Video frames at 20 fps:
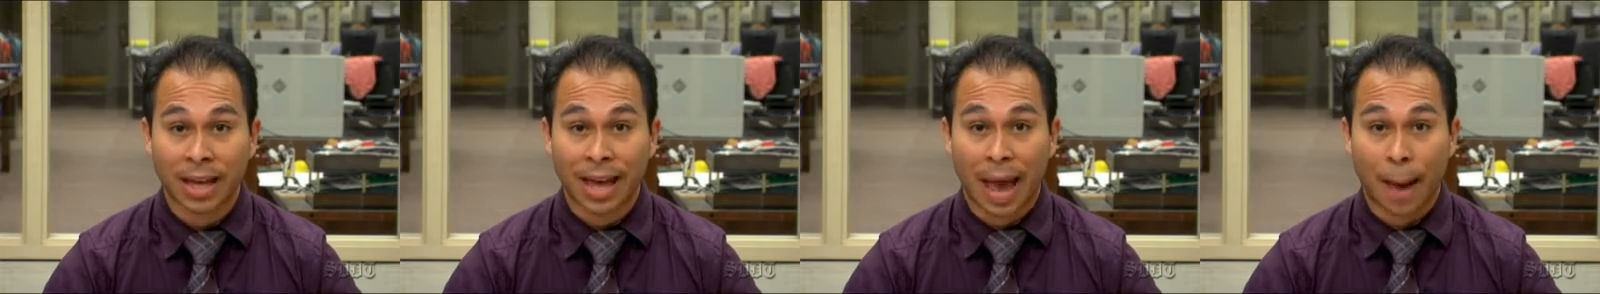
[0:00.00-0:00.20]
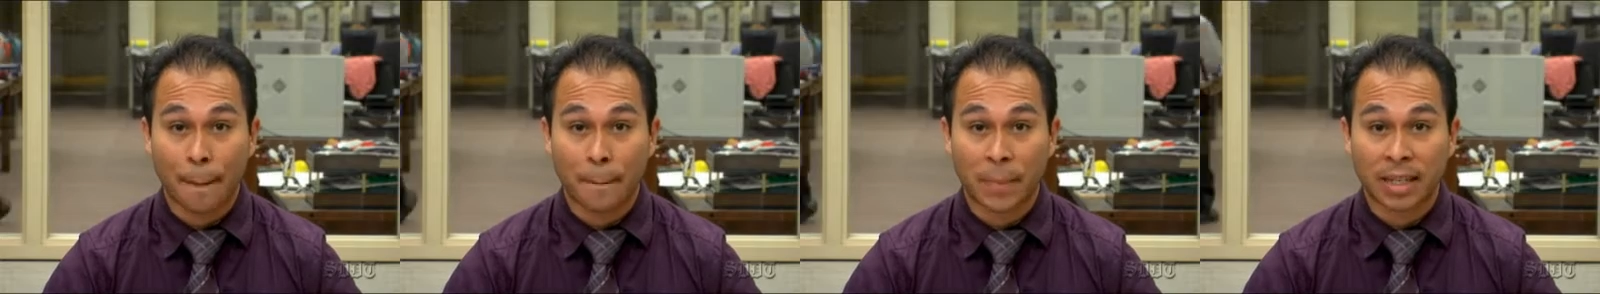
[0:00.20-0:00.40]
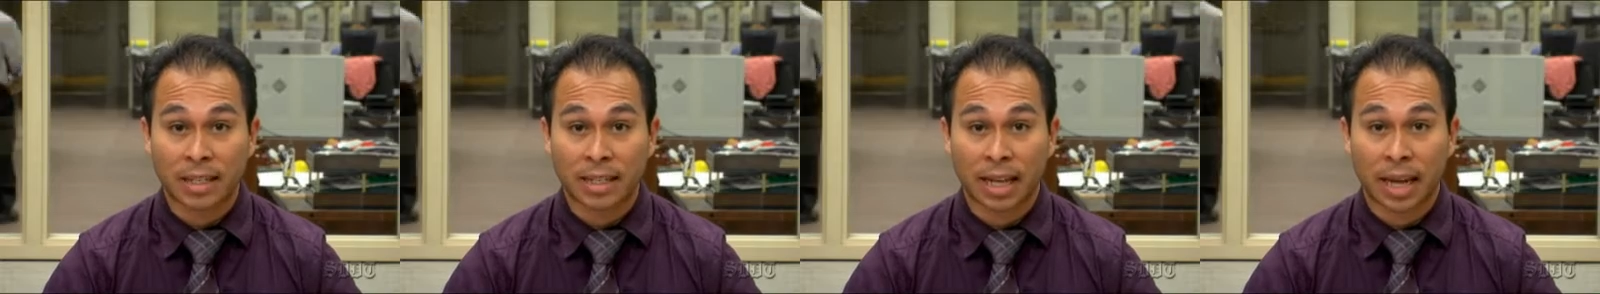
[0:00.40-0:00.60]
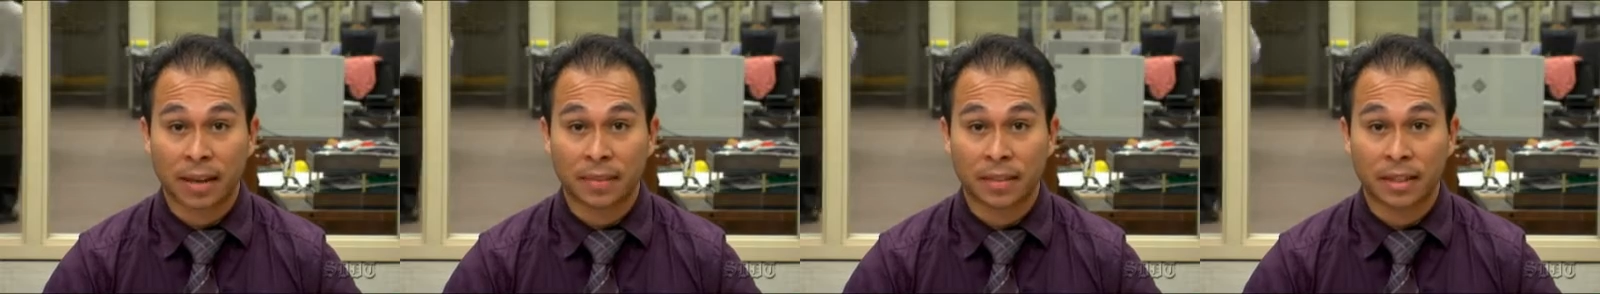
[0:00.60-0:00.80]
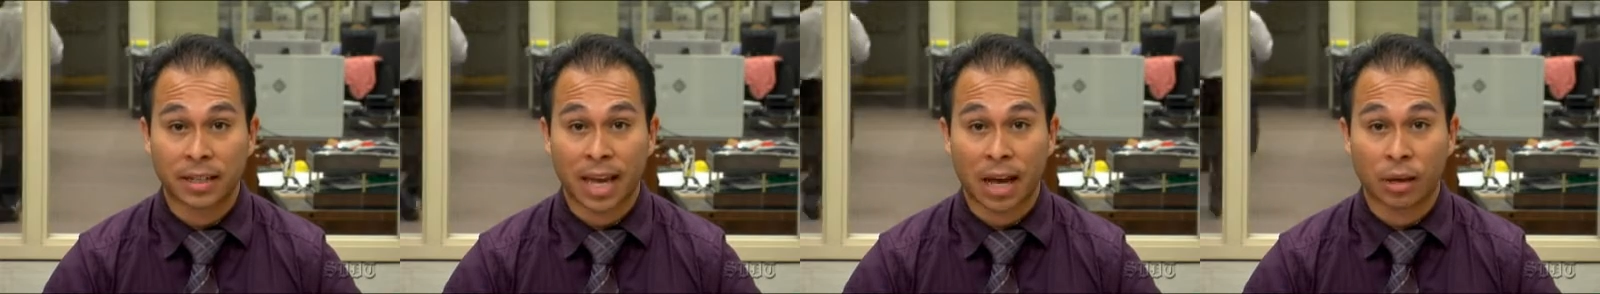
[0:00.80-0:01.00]
At midday,
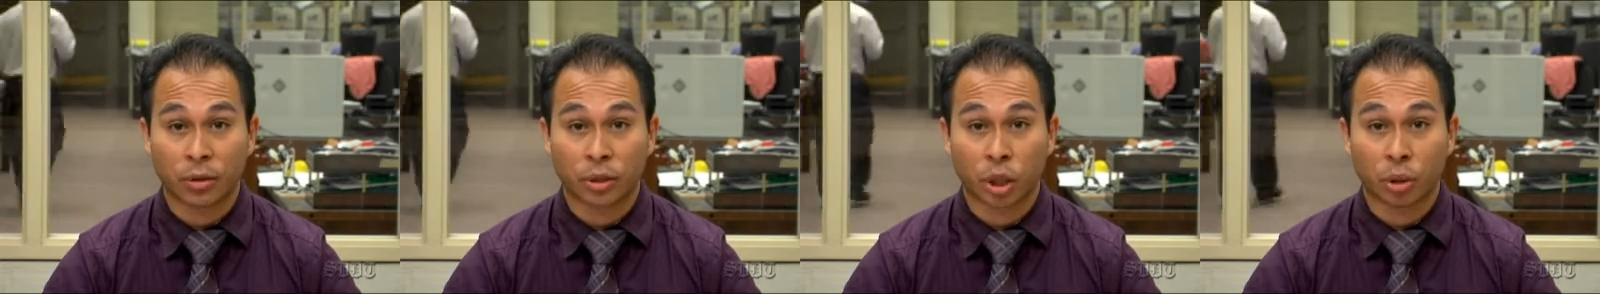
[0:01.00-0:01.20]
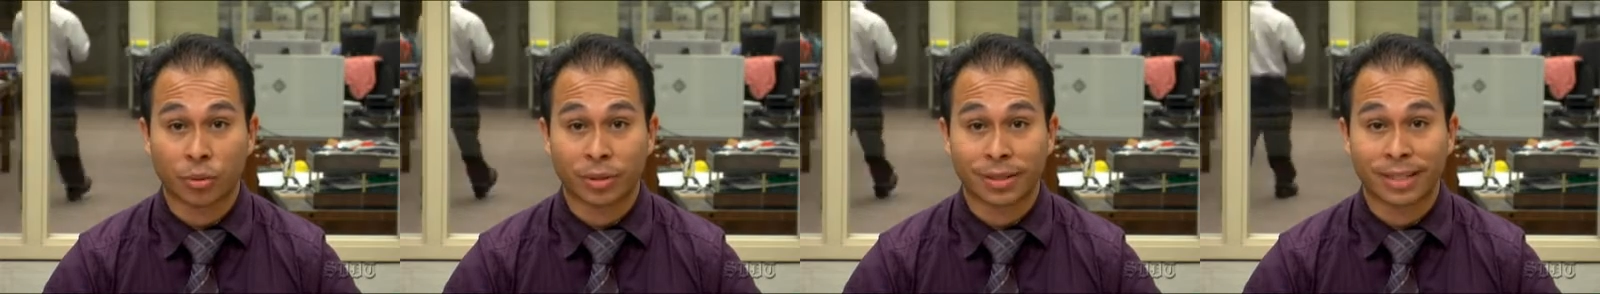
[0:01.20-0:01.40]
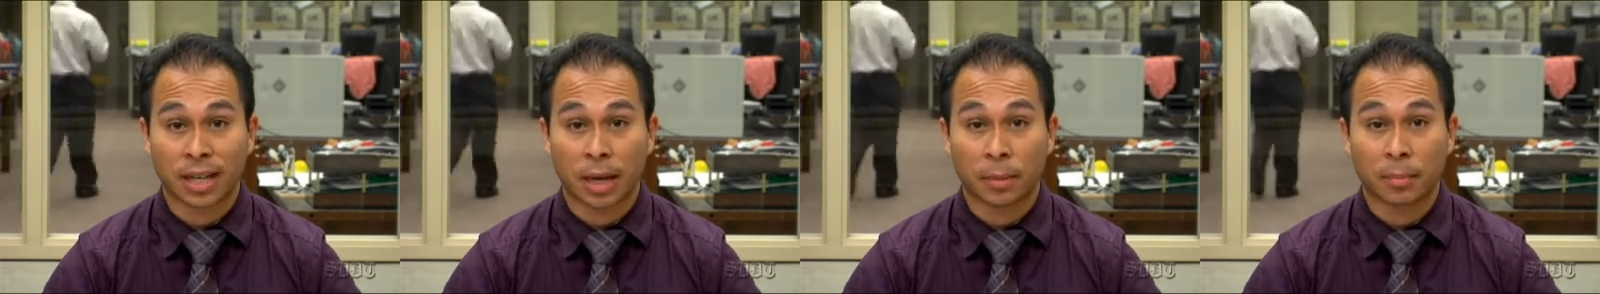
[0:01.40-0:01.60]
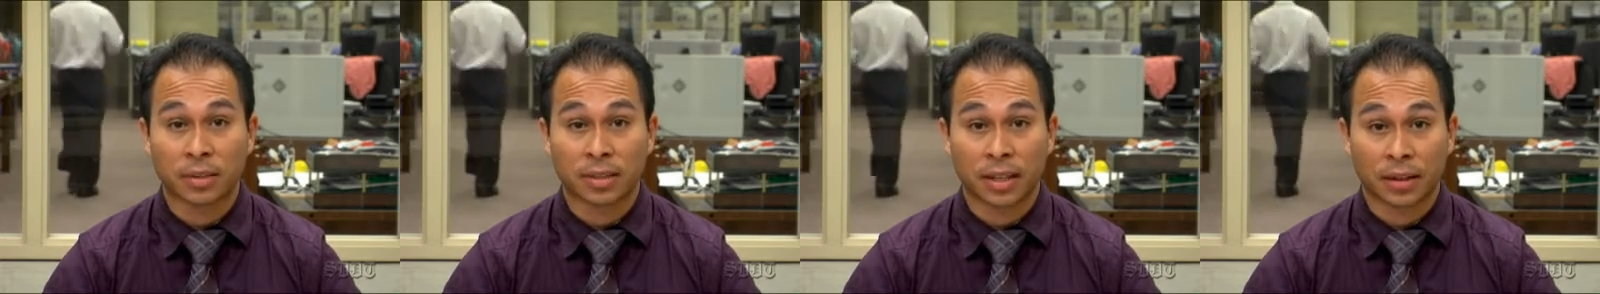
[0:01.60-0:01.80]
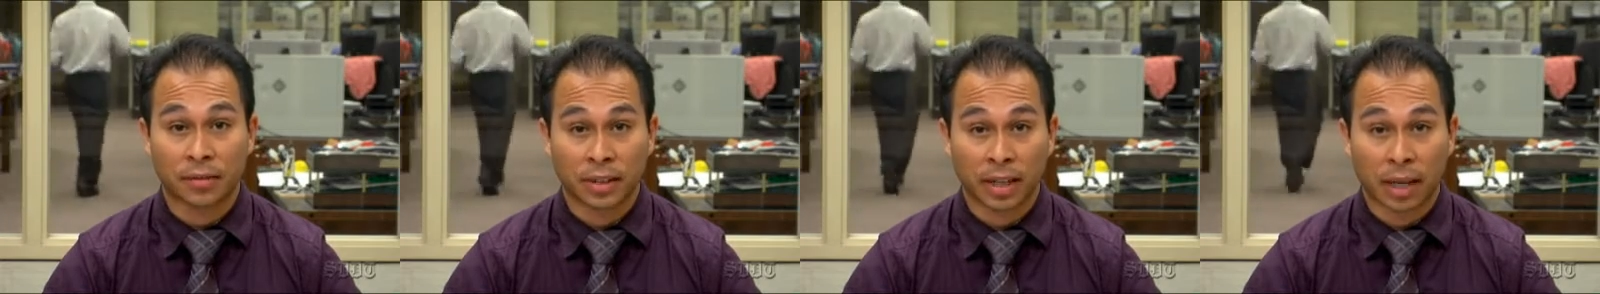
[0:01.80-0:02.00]
the Dow Jones is up
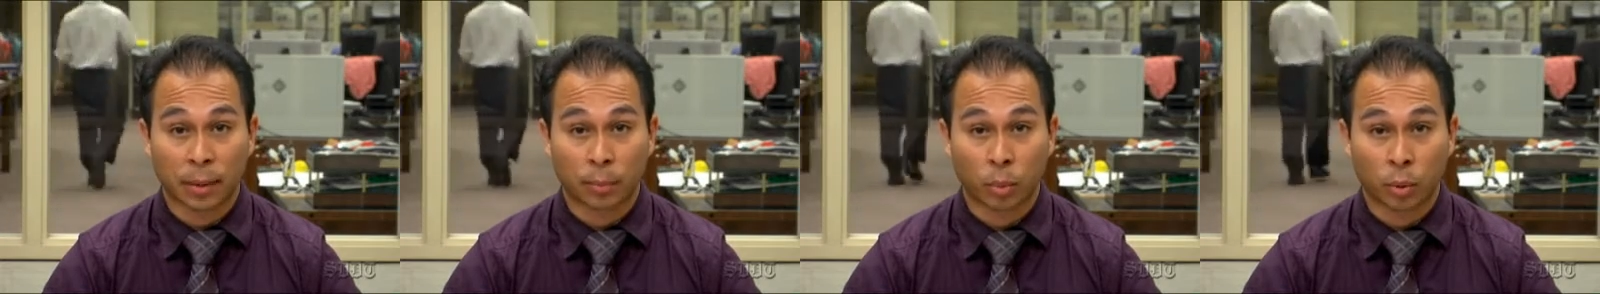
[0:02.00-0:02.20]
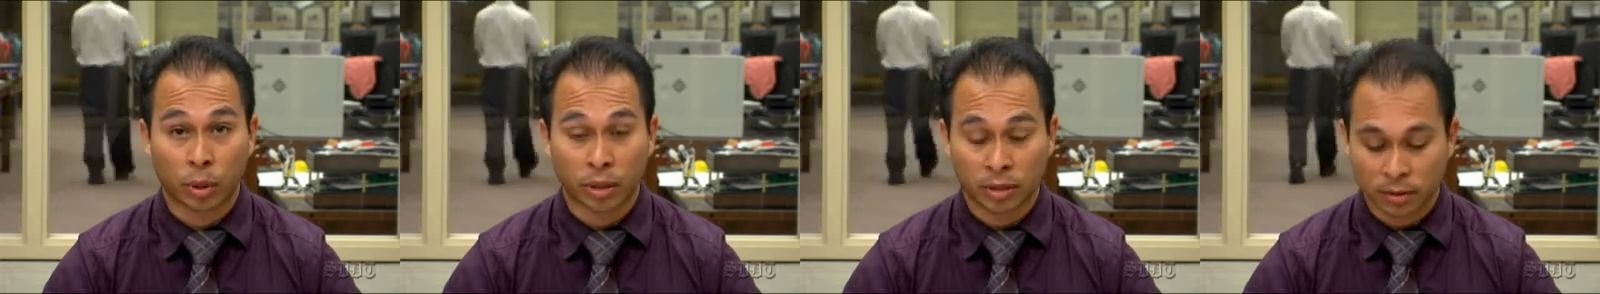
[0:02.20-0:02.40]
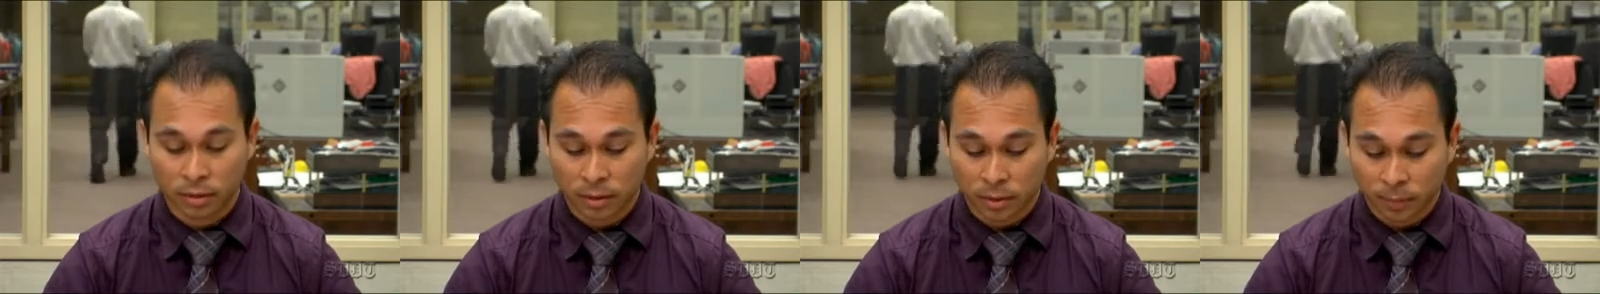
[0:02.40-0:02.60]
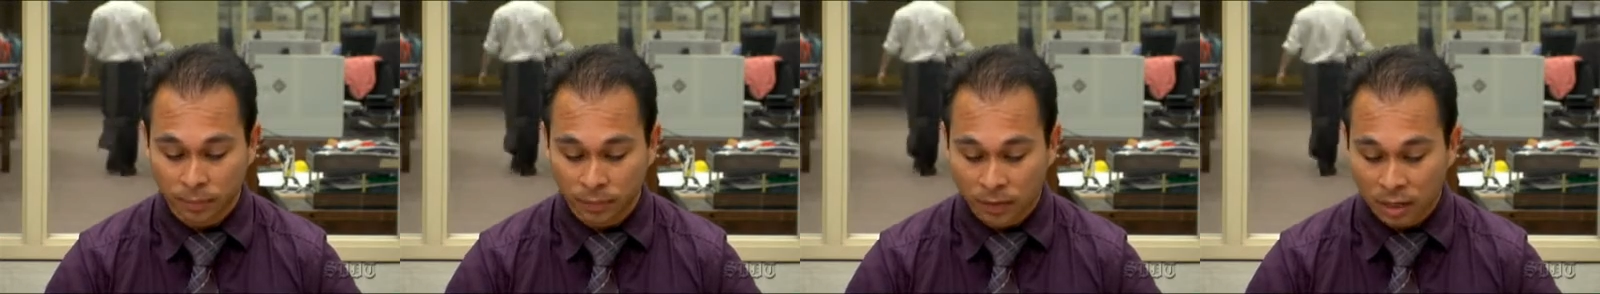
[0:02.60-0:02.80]
78 points,